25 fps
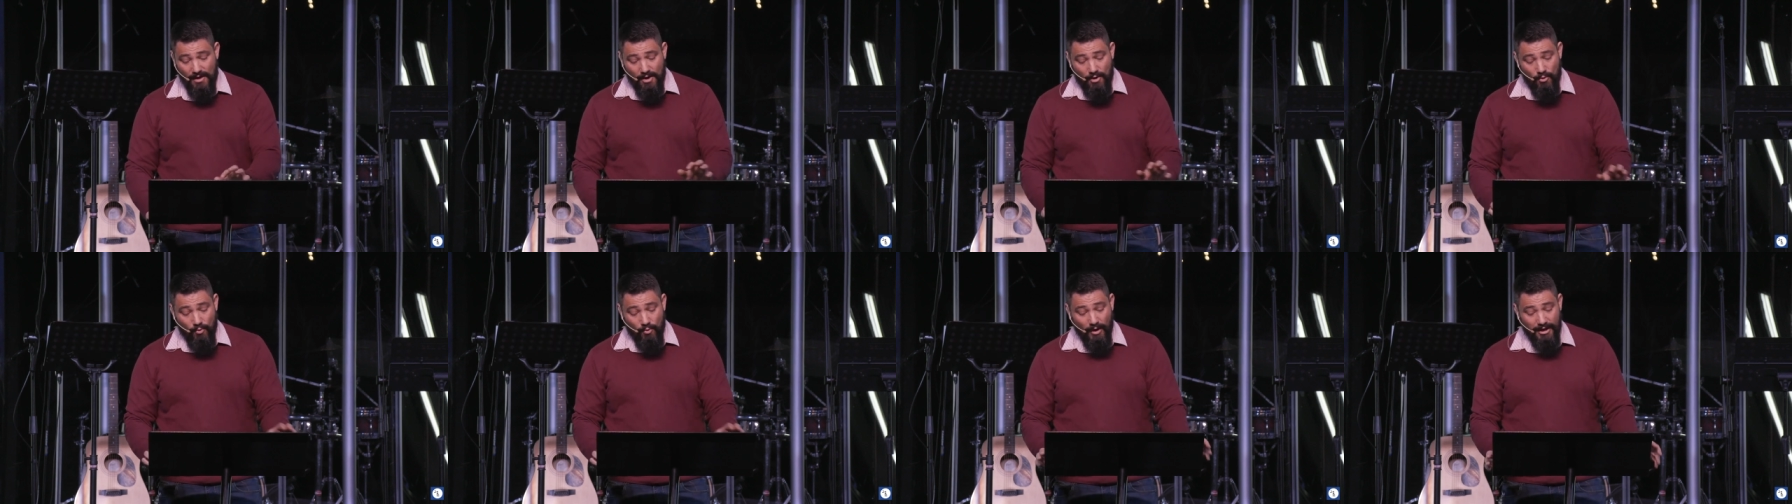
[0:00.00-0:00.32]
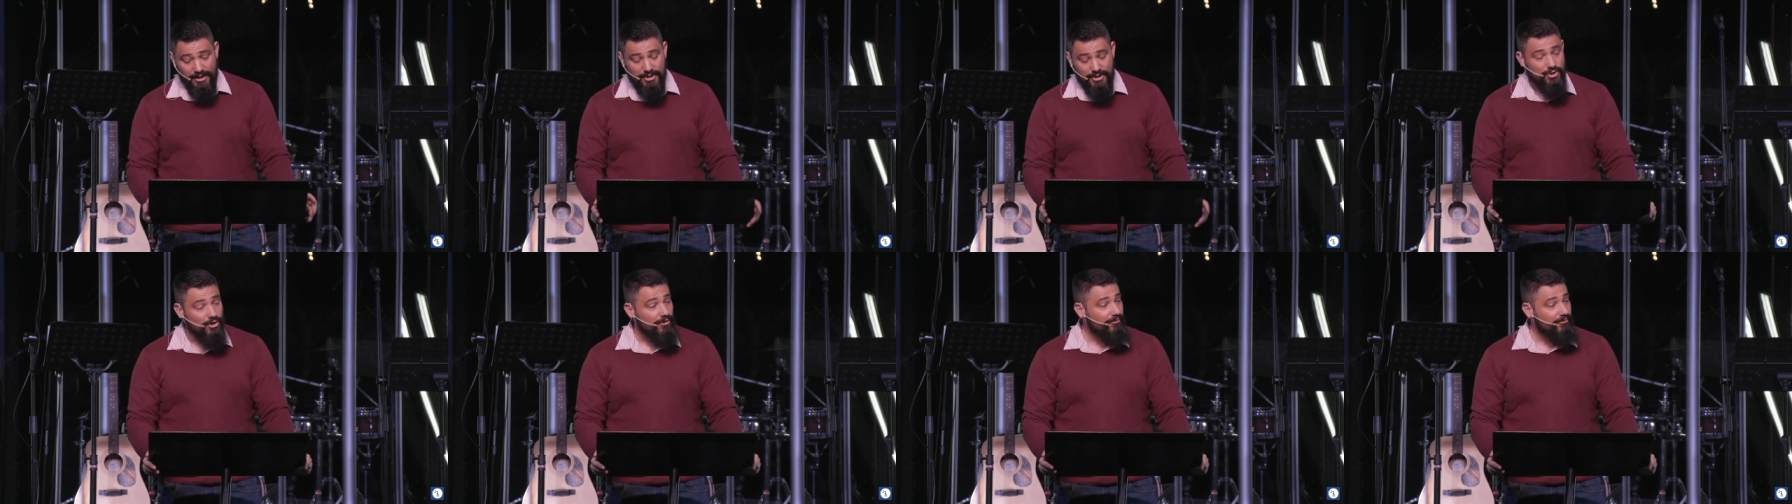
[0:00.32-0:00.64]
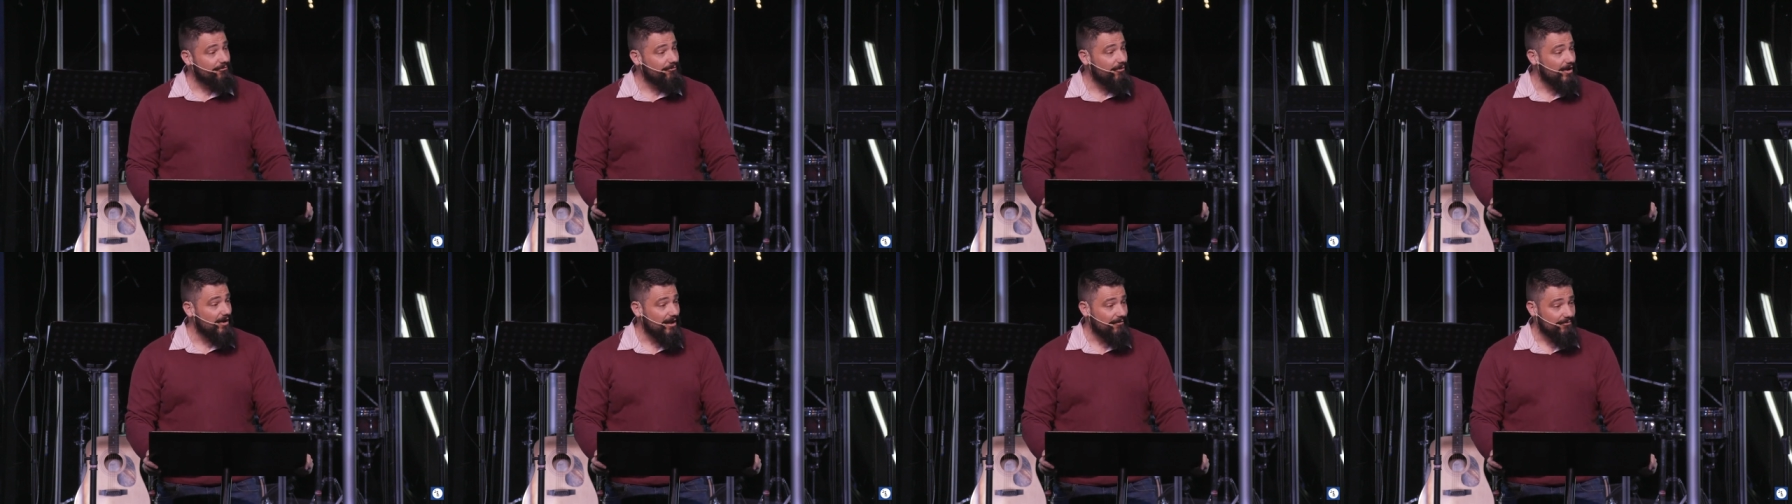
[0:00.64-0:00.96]
1 John
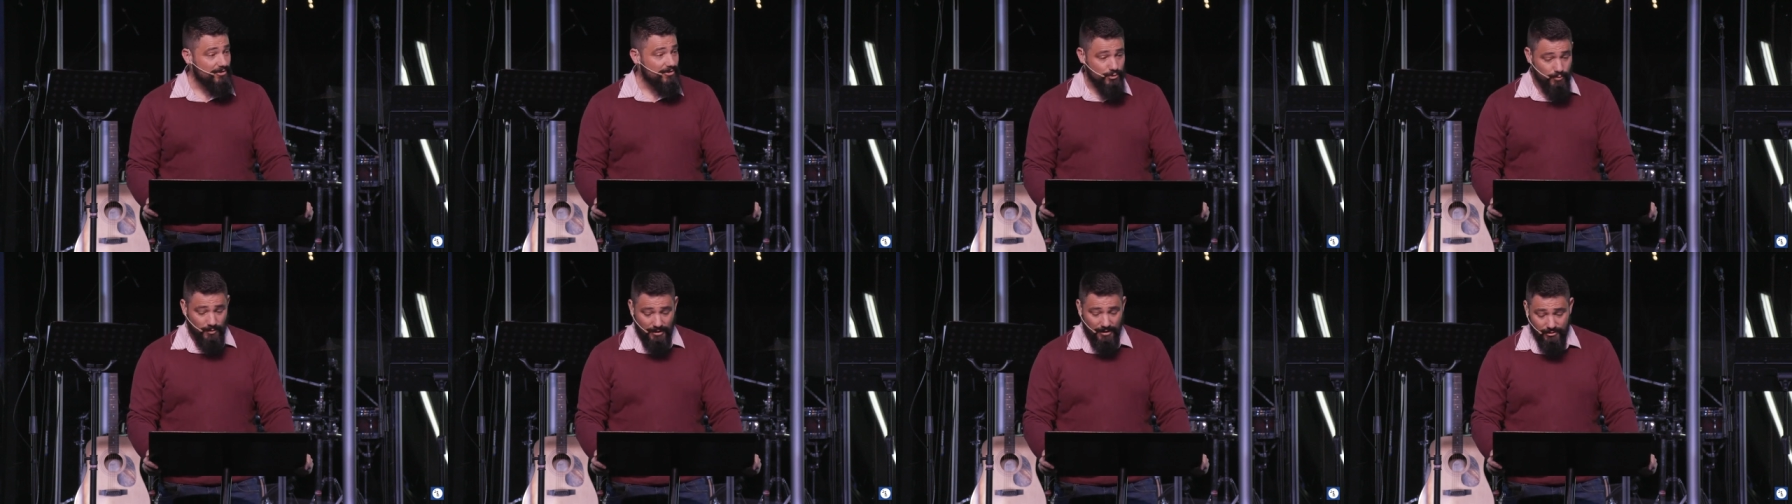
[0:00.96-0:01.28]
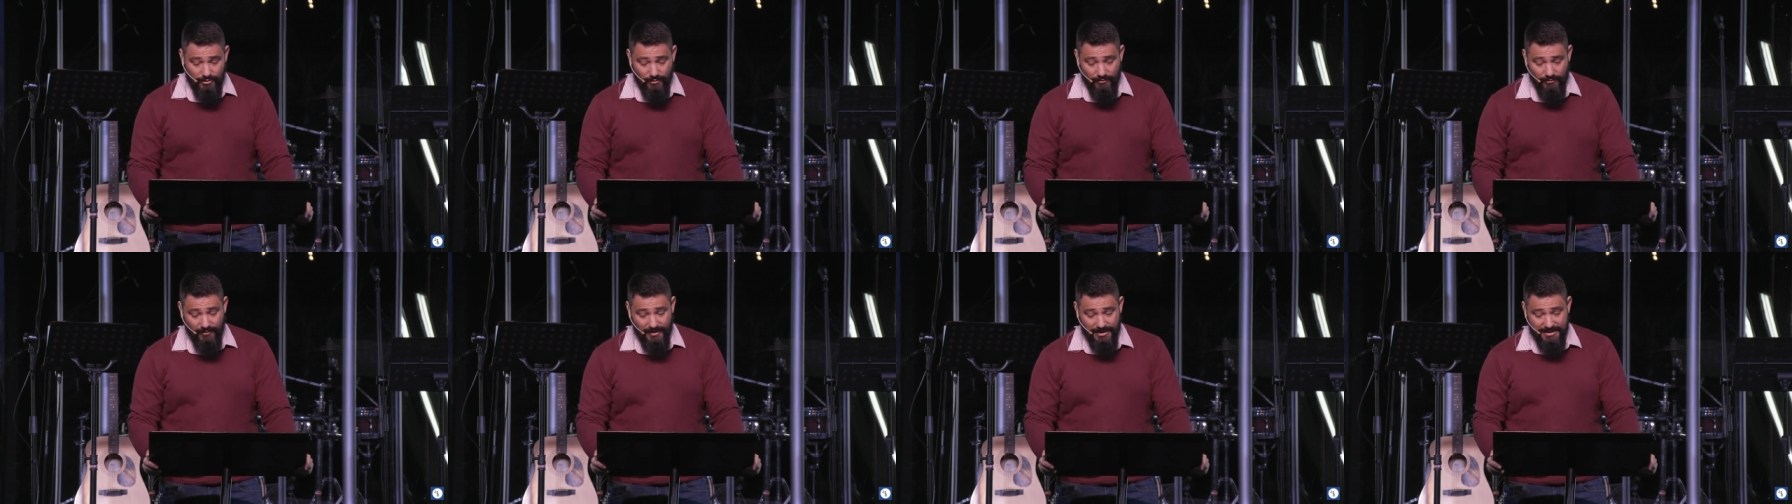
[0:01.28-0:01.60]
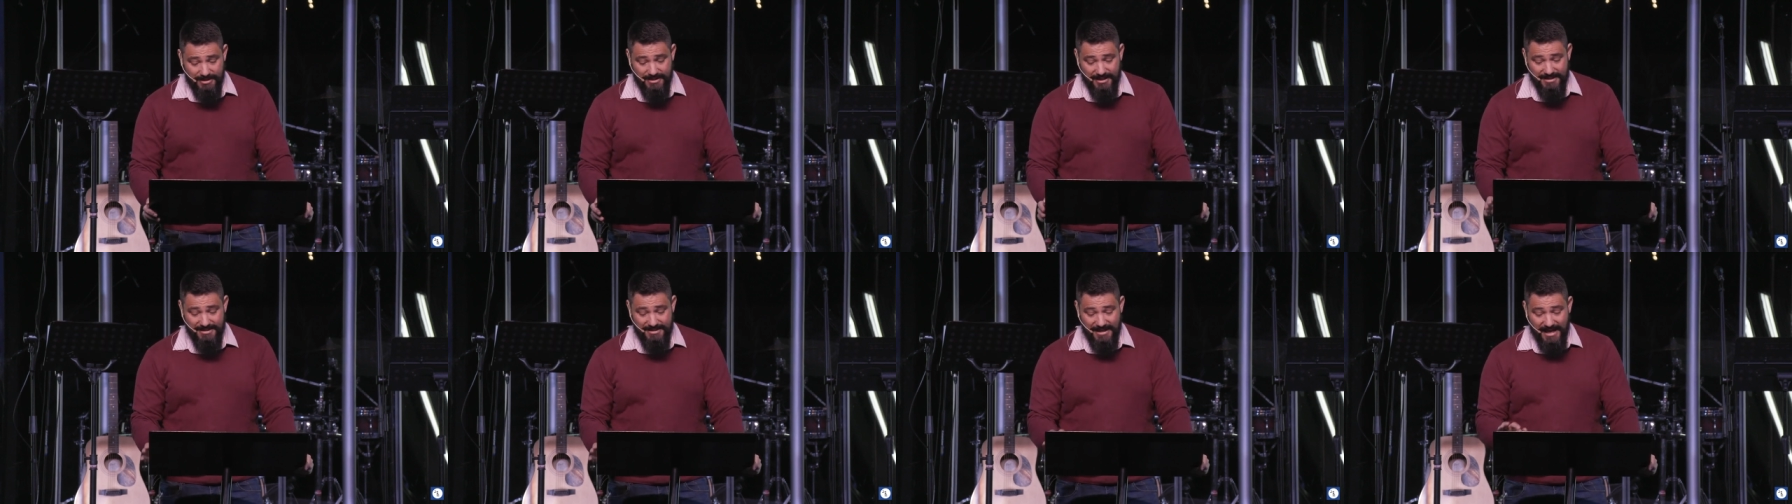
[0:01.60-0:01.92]
5, verse 1 to 3
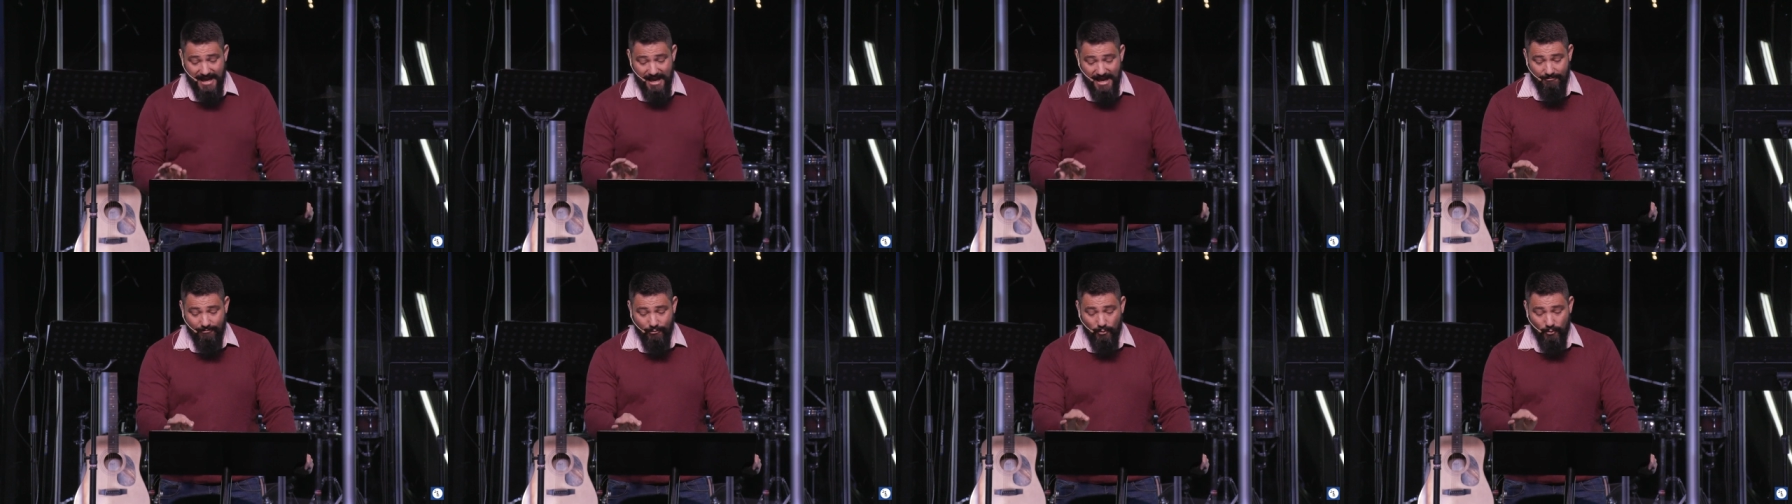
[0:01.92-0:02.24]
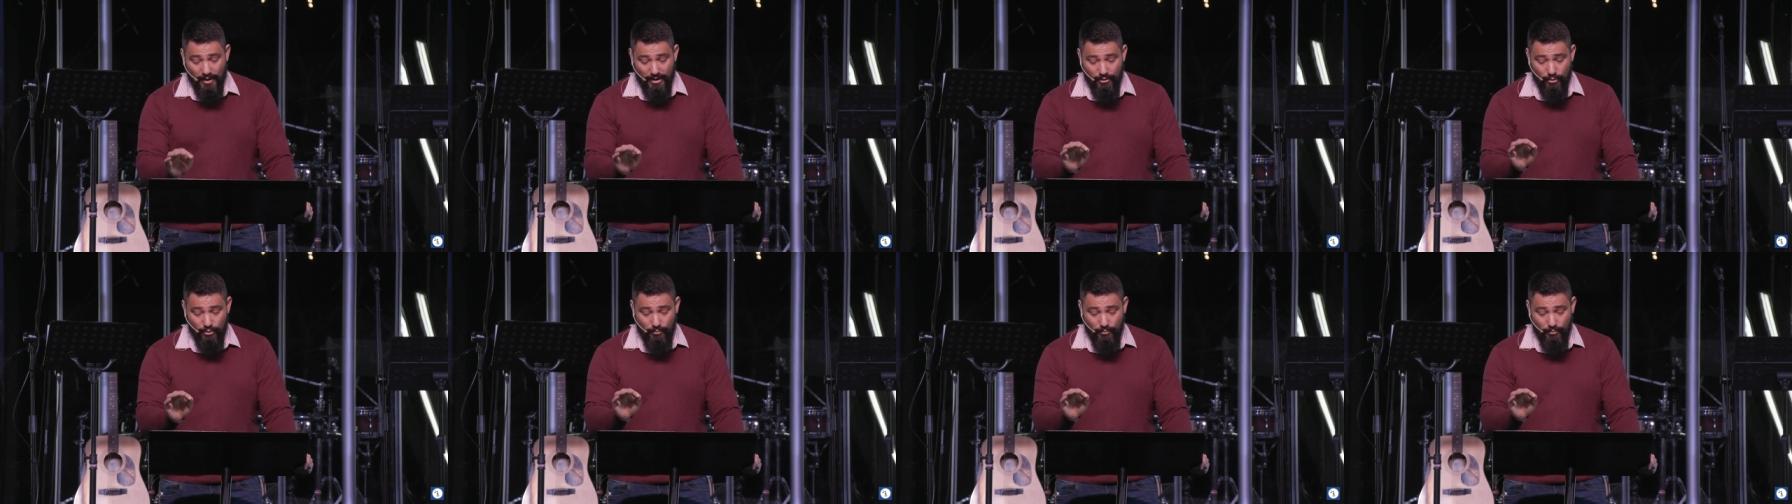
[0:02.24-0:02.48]
says, Everyone who